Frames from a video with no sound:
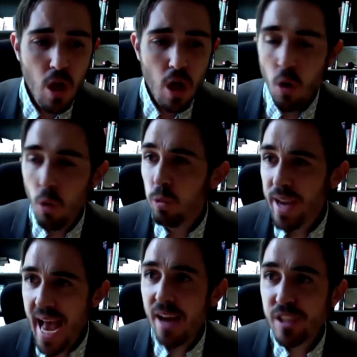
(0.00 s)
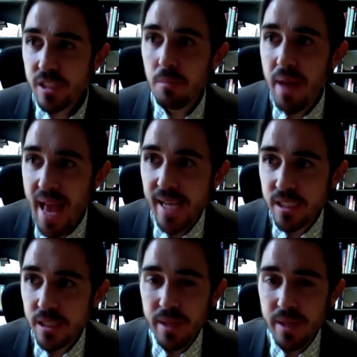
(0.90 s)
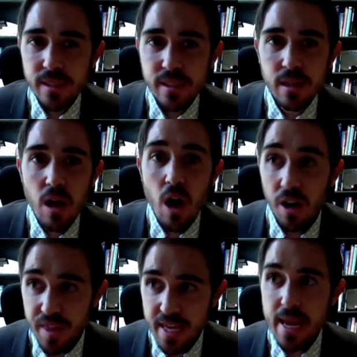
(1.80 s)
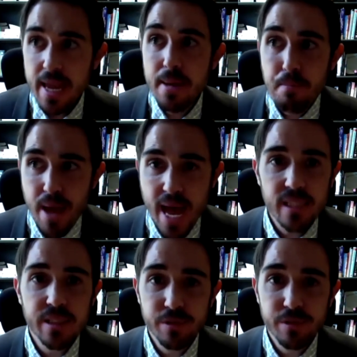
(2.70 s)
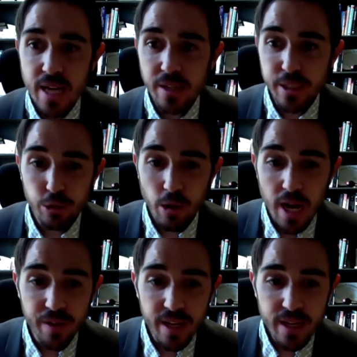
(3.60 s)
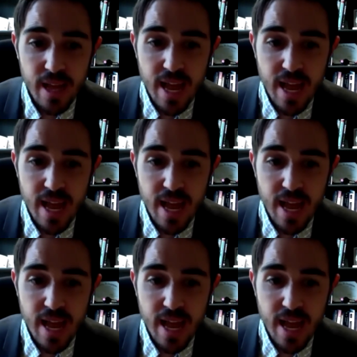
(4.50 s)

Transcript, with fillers: Uh, we have some estimates on the impact of drowsy driving,